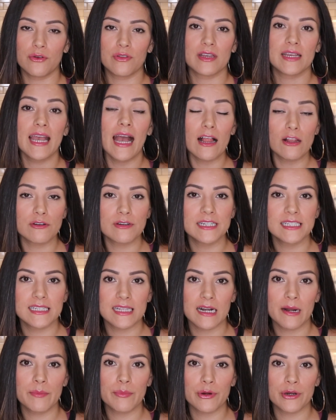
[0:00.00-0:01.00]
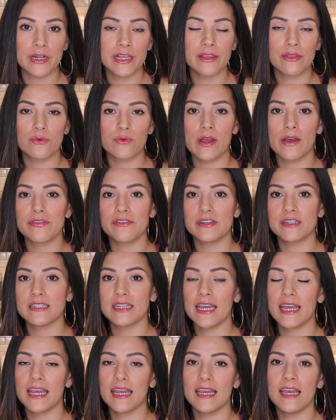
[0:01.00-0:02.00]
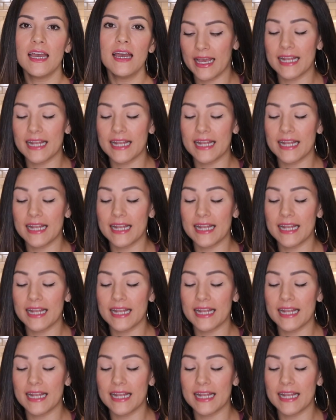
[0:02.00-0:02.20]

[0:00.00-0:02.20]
the calories that I'm burning throughout the day.